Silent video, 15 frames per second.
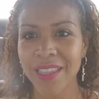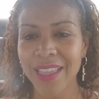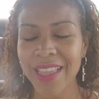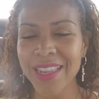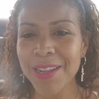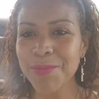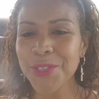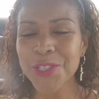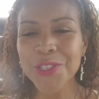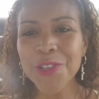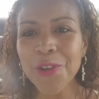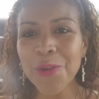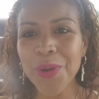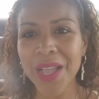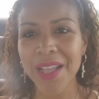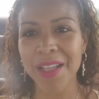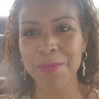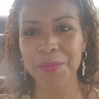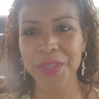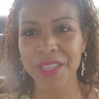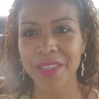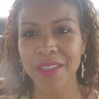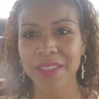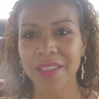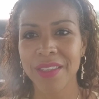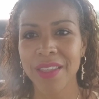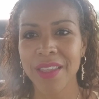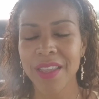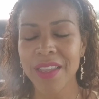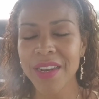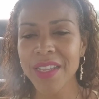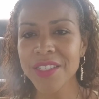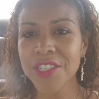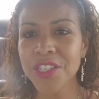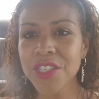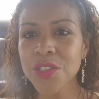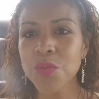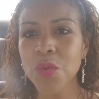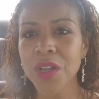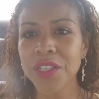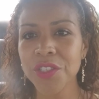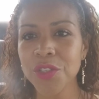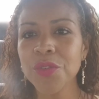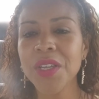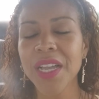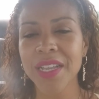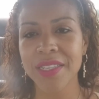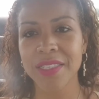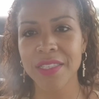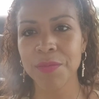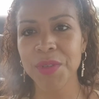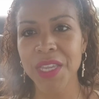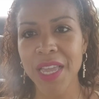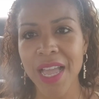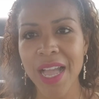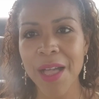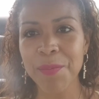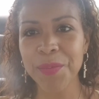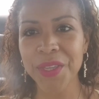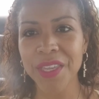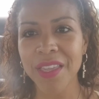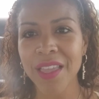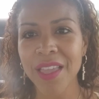And I'm so happy. And I just want you guys to be happy